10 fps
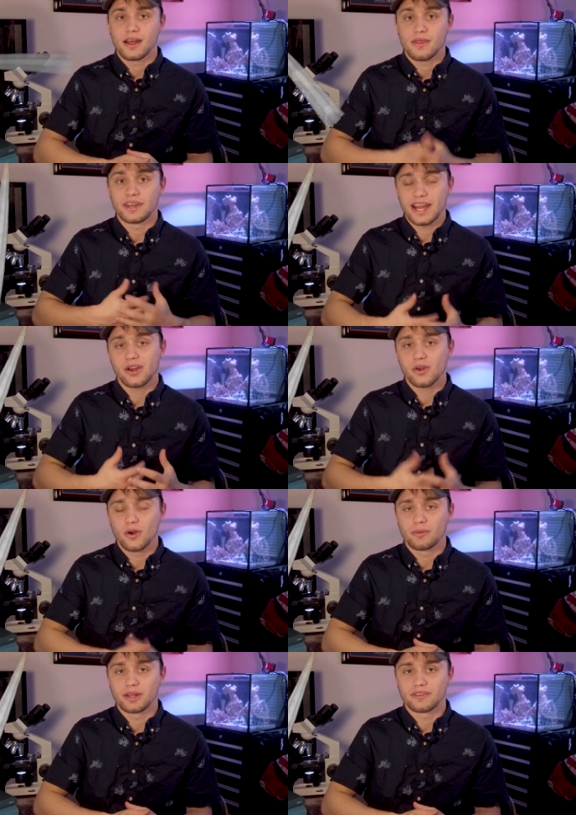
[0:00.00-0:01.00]
The narrow
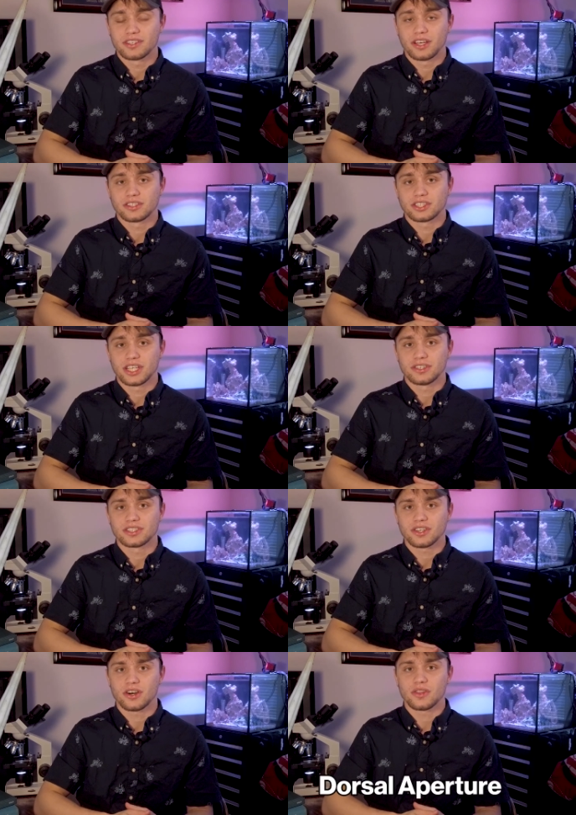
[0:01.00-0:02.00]
opening of a tusk shell
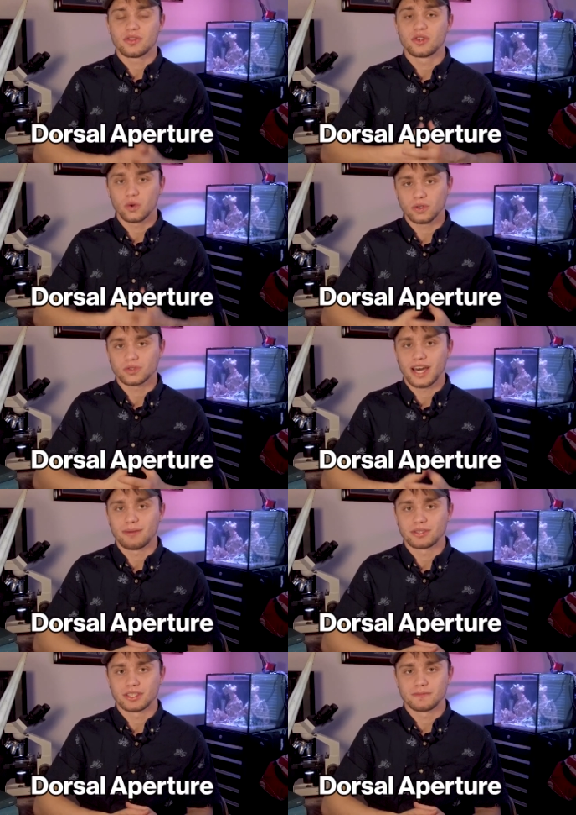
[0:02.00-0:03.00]
is called the dorsal
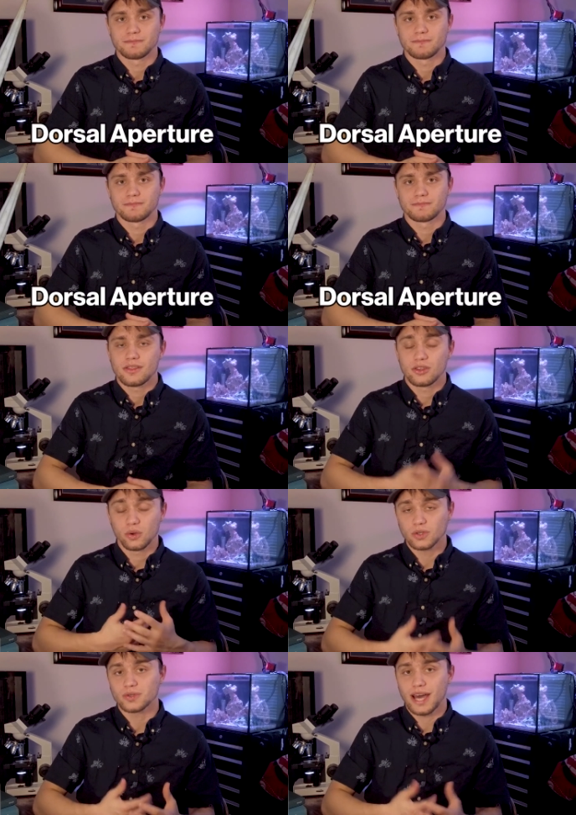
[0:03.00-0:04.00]
aperture. The
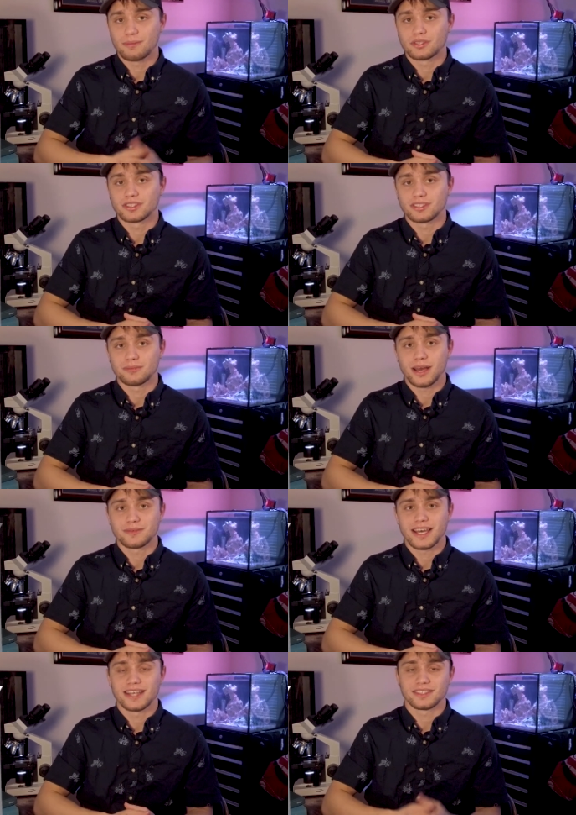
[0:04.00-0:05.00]
dorsal aperture sometimes
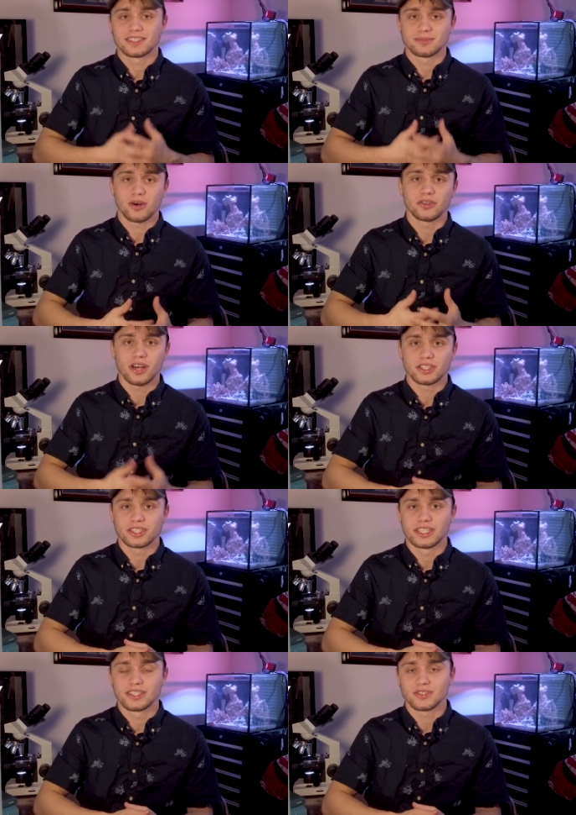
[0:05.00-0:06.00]
has a small notch
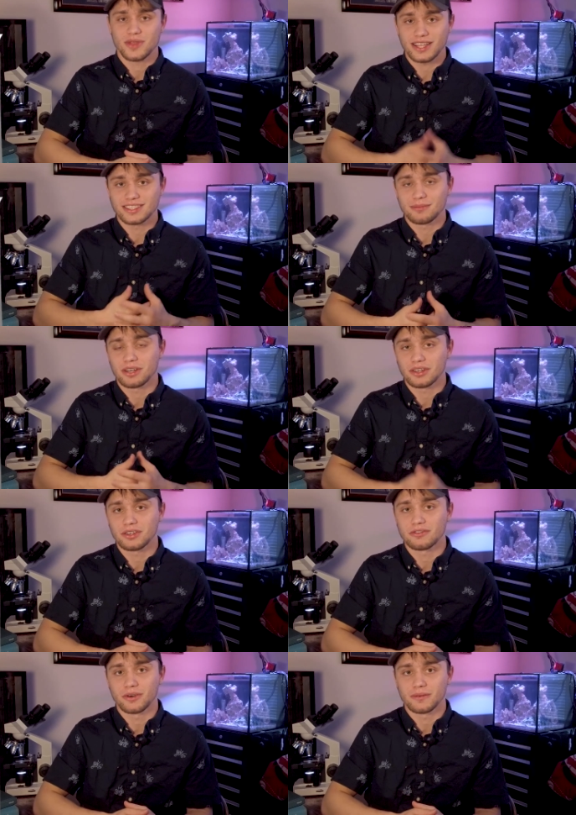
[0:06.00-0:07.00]
in it, so that's something to
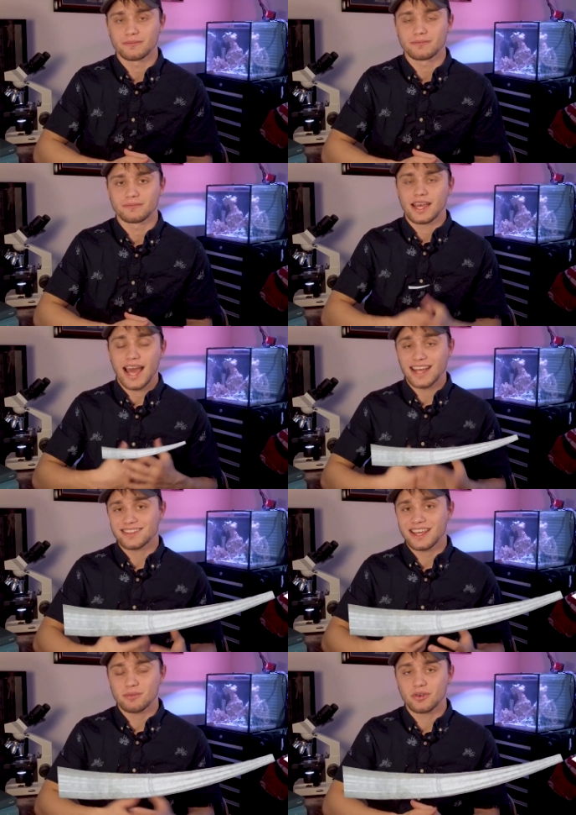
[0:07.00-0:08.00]
look for. As
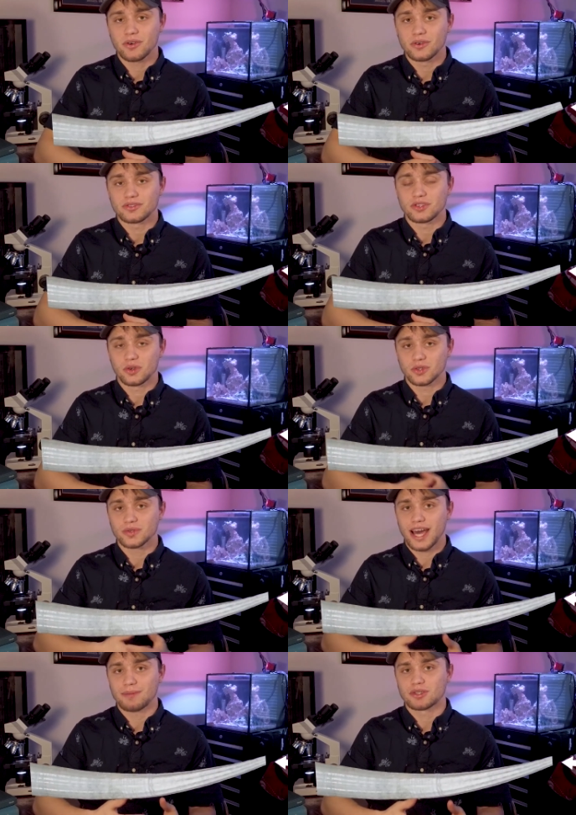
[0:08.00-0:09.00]
the animal grows, the dorsal
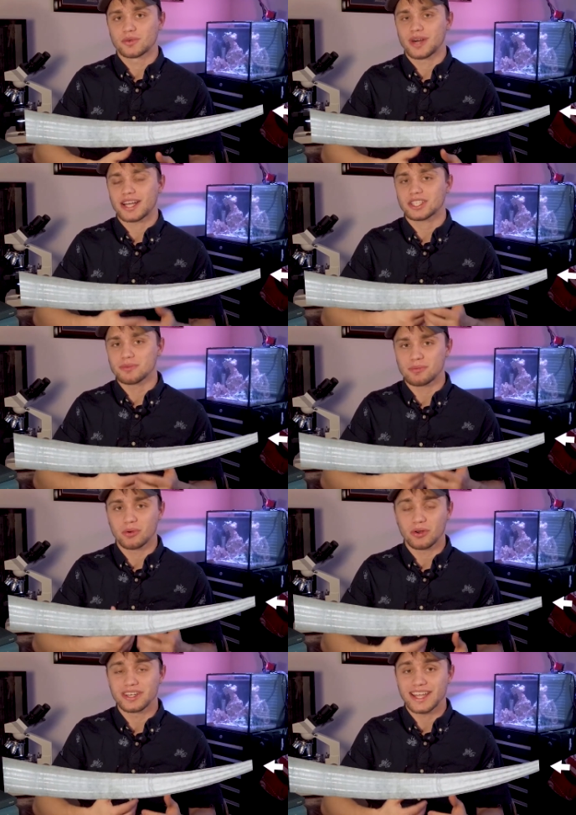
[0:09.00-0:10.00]
aperture will actually be
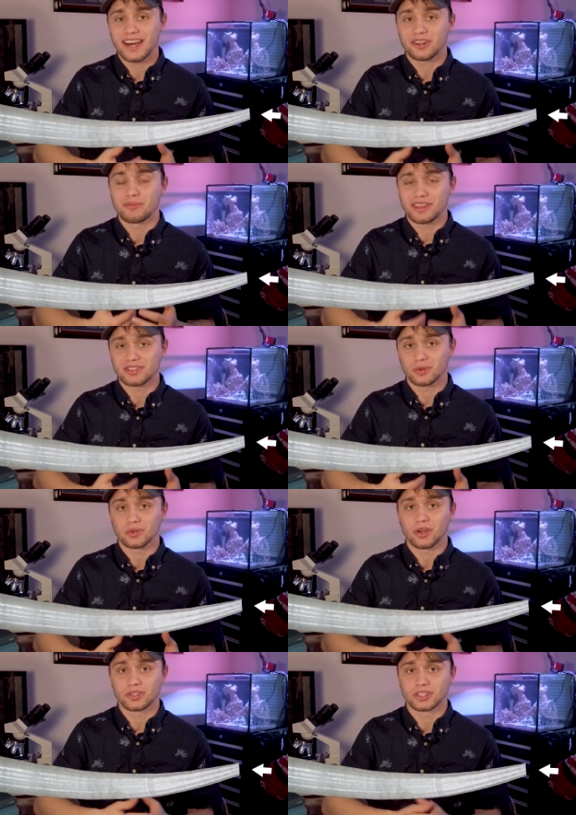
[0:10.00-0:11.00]
broken down to make this hole
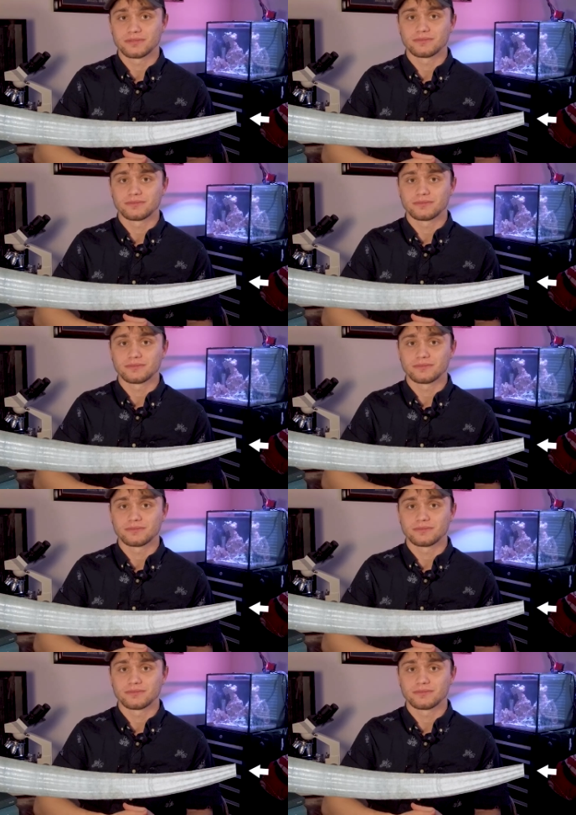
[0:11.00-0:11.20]
larger.